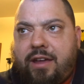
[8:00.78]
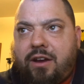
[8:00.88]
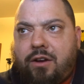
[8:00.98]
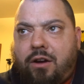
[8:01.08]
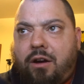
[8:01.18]

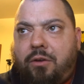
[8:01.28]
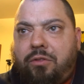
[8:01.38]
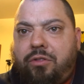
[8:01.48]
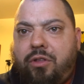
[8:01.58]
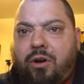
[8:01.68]
there,
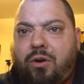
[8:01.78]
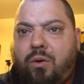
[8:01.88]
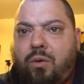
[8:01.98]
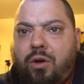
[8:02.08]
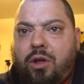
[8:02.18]

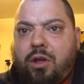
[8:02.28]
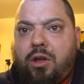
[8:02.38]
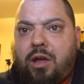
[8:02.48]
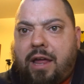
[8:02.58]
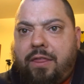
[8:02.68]
although
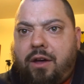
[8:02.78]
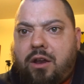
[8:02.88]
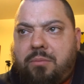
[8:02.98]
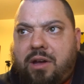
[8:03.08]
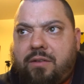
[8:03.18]
I
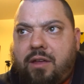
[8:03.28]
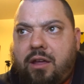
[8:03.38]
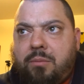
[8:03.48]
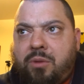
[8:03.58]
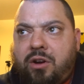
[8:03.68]
thought about
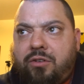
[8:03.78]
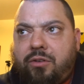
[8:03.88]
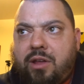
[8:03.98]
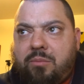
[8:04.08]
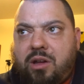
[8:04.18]
taking
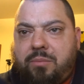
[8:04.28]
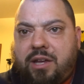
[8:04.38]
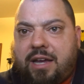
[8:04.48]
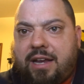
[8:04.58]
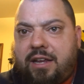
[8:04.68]
Marshall. That might be
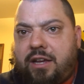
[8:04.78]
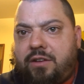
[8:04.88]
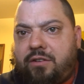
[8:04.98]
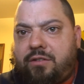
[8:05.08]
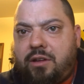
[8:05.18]
kind of
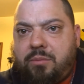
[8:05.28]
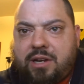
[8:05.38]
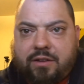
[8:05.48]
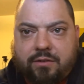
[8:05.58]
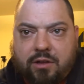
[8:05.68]
interesting,
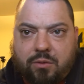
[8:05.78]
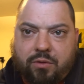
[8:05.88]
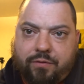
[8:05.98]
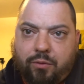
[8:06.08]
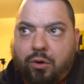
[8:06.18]
but I'll stick
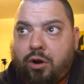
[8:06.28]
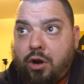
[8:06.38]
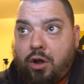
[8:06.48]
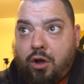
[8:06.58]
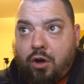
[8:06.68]
with 4
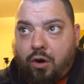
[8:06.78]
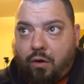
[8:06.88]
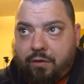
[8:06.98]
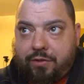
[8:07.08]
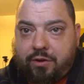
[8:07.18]

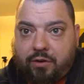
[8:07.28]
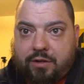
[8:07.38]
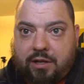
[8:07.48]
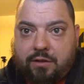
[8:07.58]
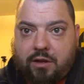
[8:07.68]
over
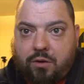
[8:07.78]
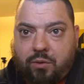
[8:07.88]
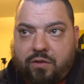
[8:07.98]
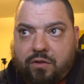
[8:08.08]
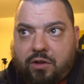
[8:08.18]
13 there.
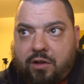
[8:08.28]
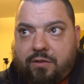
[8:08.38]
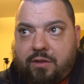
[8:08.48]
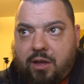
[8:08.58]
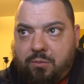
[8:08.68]
Wichita
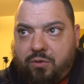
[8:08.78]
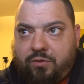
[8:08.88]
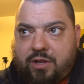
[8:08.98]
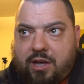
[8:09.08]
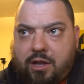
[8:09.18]
State
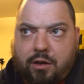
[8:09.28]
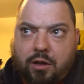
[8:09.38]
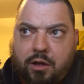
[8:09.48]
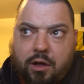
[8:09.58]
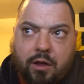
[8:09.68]
moves on.
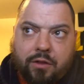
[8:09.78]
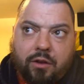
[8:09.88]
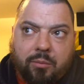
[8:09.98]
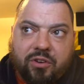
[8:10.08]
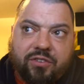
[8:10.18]
The
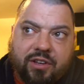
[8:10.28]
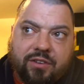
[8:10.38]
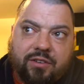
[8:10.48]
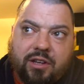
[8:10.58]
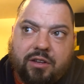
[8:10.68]
number
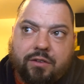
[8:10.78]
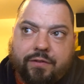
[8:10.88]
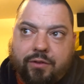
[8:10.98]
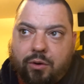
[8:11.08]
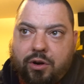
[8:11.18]
6 seed is
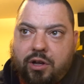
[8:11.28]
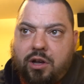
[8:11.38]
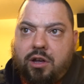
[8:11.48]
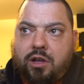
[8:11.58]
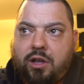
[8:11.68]

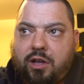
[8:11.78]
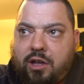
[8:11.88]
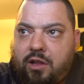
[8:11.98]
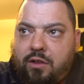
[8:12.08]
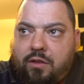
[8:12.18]
Florida,
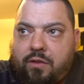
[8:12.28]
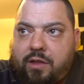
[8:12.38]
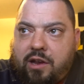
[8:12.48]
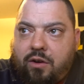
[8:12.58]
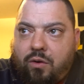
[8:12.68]
and
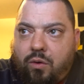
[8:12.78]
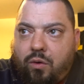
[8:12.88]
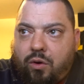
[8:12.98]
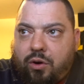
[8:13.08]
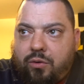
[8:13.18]
they
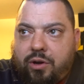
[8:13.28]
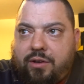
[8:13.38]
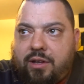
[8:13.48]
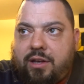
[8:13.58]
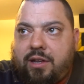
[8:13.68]
are
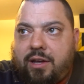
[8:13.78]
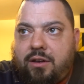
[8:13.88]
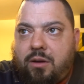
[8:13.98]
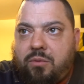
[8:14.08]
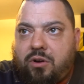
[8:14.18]
going to get a
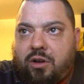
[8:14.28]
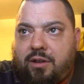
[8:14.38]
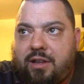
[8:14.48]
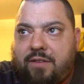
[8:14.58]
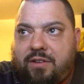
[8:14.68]
number
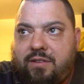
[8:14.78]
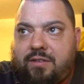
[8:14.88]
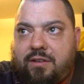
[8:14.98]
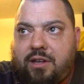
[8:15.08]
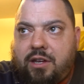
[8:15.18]
11
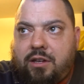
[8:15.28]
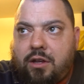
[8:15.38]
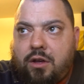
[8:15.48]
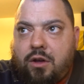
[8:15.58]
seed,